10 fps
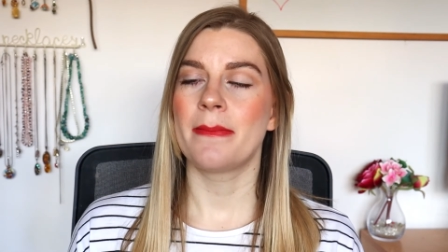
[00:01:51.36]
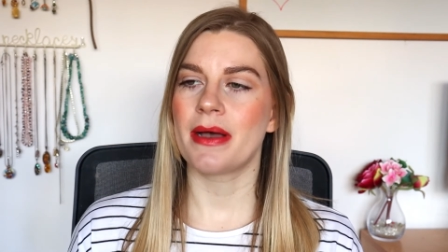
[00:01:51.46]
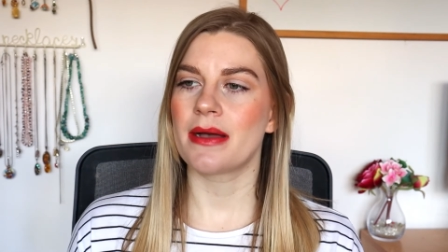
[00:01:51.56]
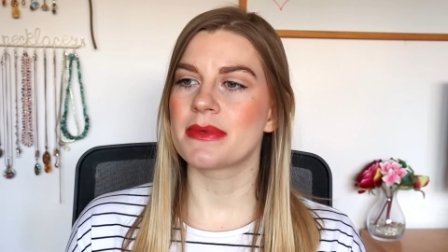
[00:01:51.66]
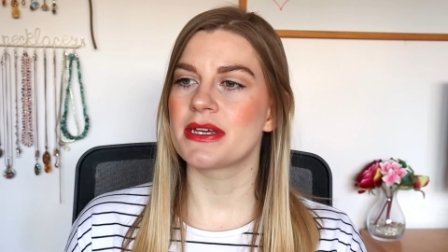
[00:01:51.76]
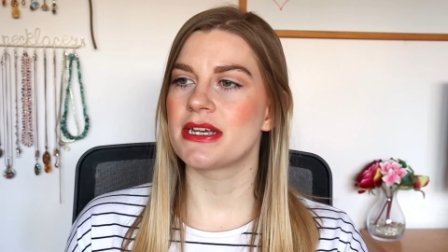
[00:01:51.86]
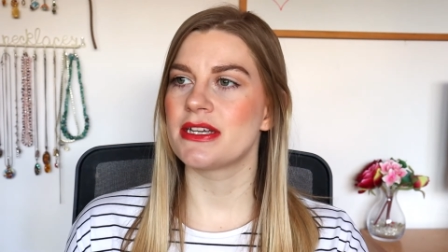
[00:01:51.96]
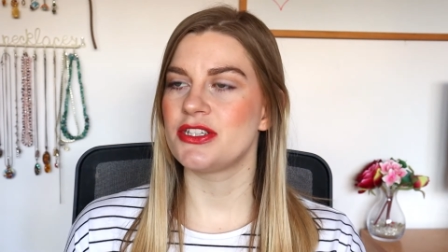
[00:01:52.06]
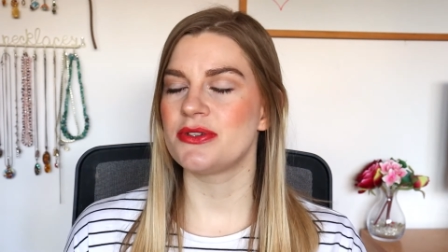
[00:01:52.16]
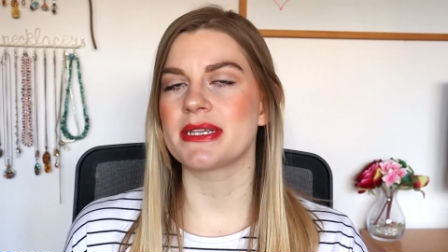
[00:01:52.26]
But I'm gonna
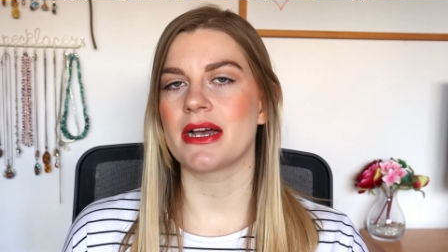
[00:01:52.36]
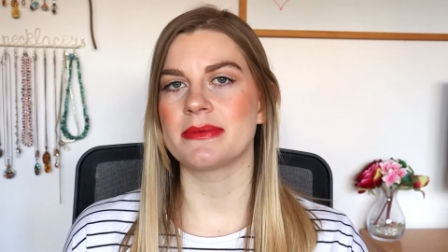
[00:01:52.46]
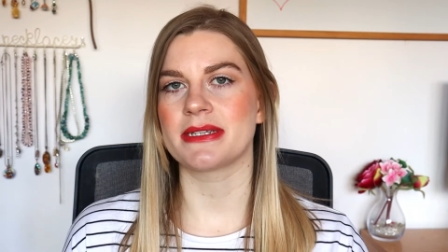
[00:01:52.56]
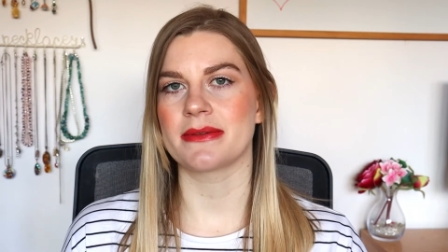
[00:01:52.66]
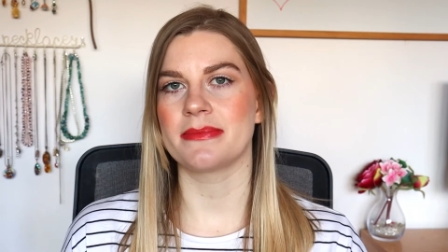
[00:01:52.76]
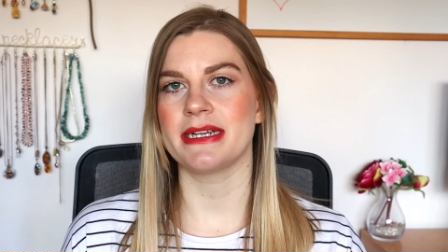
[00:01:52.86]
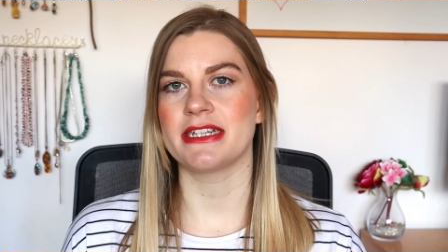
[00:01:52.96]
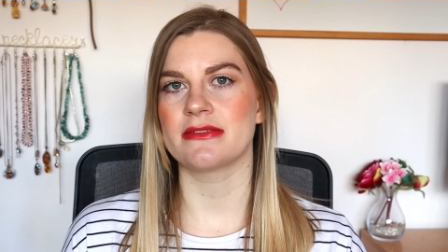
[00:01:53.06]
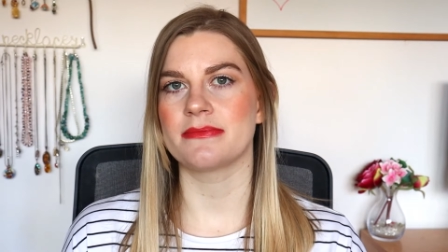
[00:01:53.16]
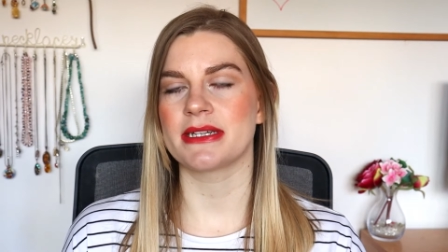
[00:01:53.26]
use it up to
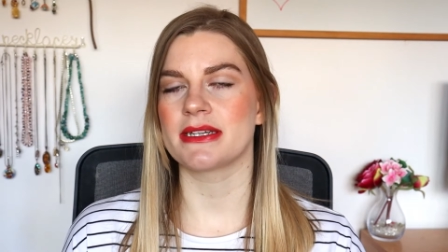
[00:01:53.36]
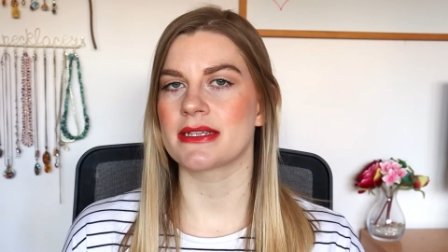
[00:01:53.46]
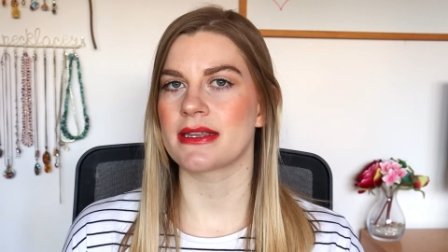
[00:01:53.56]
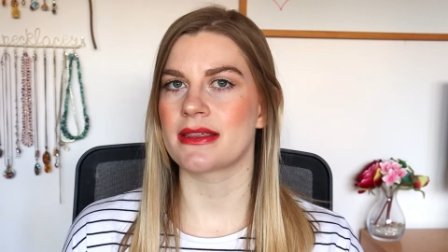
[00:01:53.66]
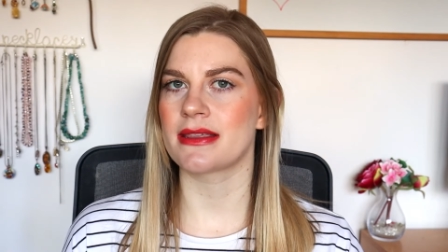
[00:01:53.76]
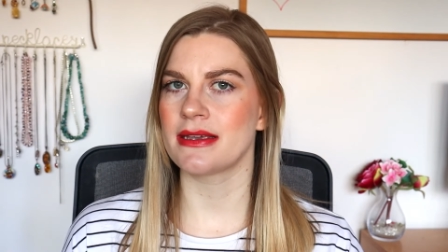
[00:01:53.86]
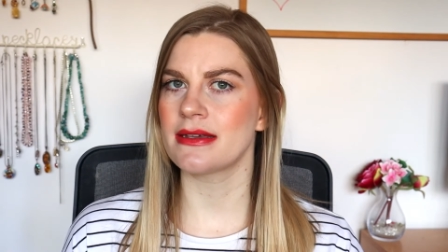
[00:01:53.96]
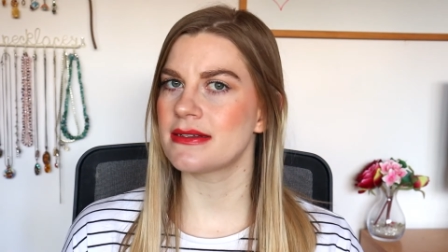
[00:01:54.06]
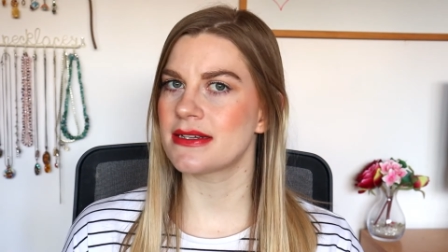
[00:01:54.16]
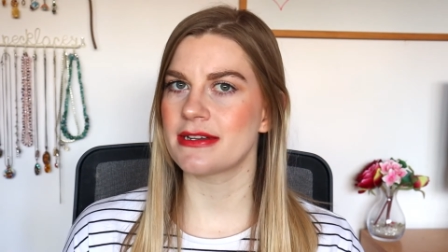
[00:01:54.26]
completion because I think
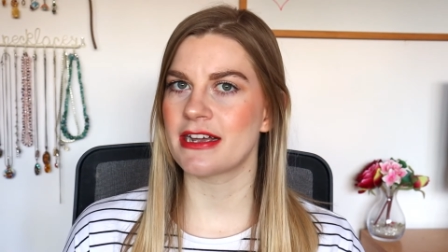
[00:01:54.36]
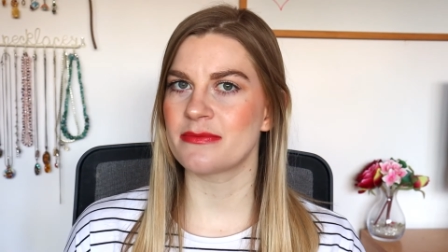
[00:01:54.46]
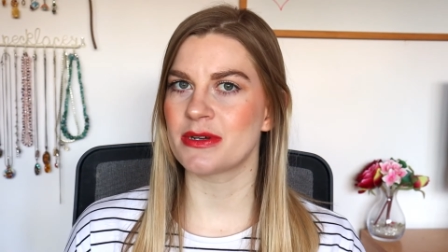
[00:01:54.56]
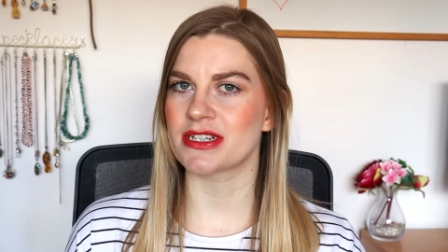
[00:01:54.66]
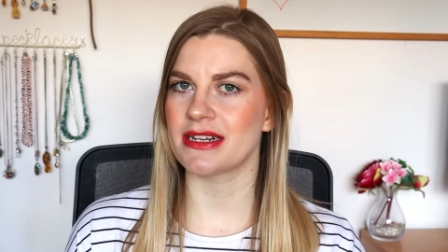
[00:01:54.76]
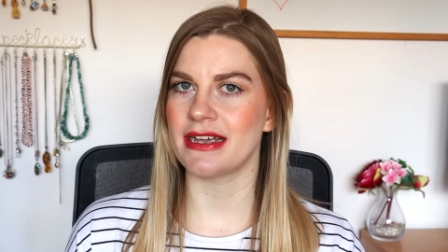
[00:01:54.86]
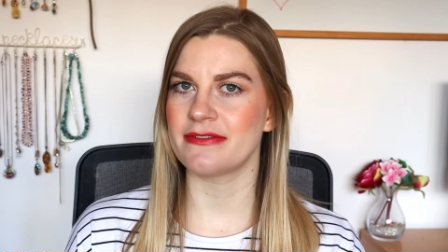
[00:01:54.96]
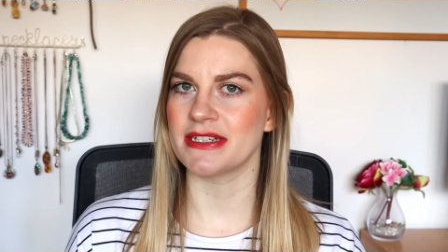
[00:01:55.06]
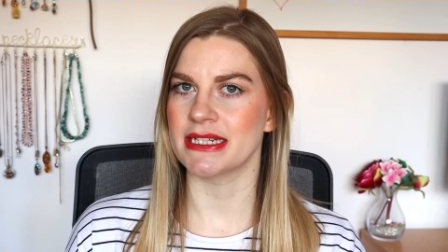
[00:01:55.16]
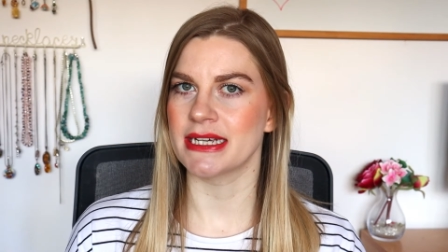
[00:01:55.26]
I don't have much
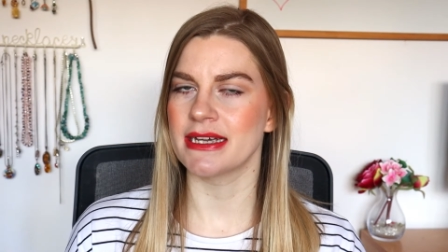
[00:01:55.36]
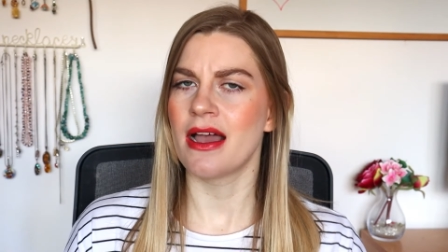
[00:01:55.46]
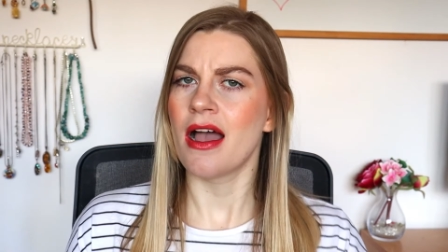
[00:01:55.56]
left in it.